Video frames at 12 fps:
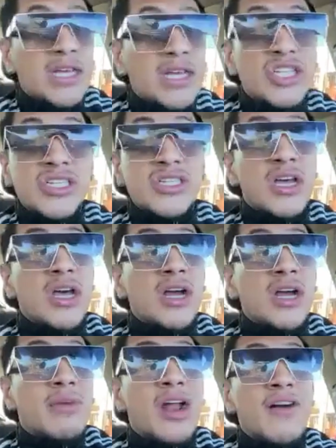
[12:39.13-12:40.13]
He's just
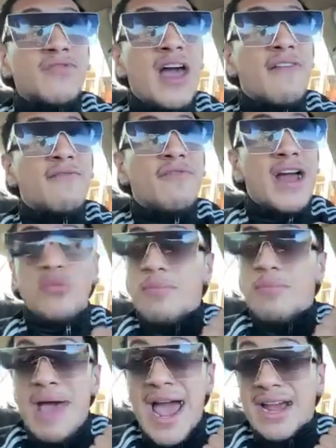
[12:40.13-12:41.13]
coming off that fight
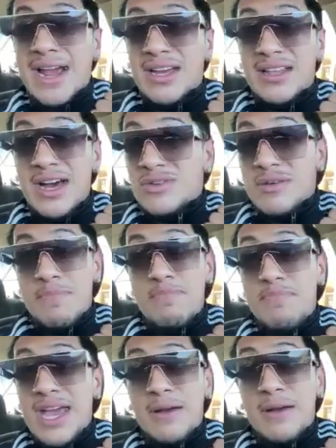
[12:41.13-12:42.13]
with Beck, and that was a
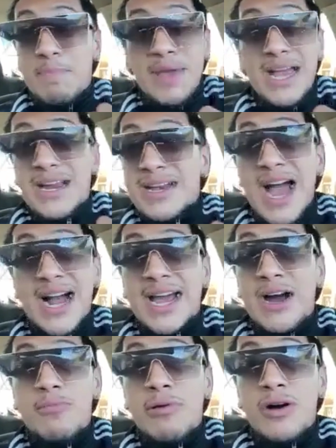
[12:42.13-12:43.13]
big
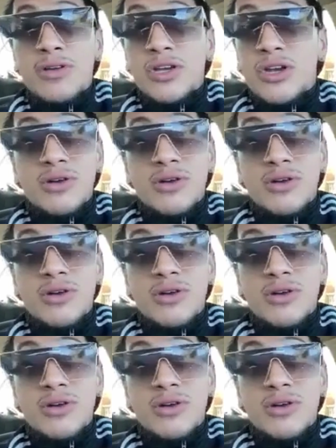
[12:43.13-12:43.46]
knockout, bro.